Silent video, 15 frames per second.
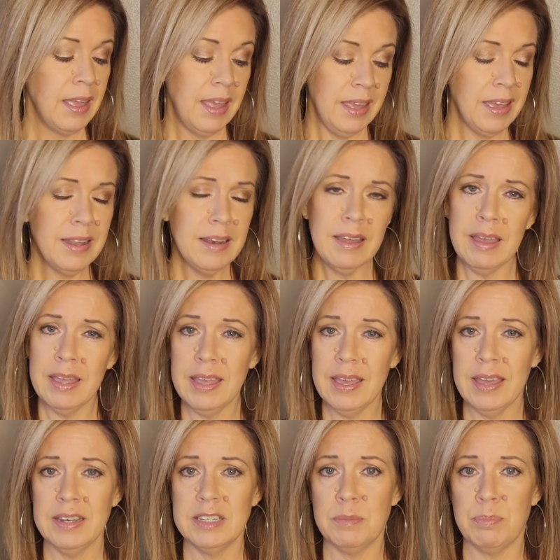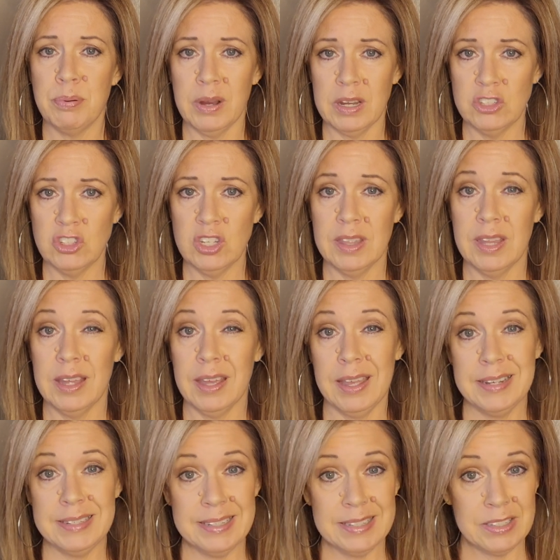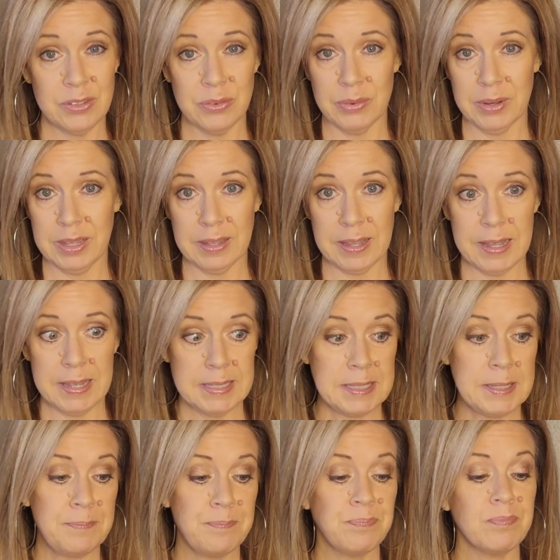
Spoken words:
and I had depression that I didn't realize.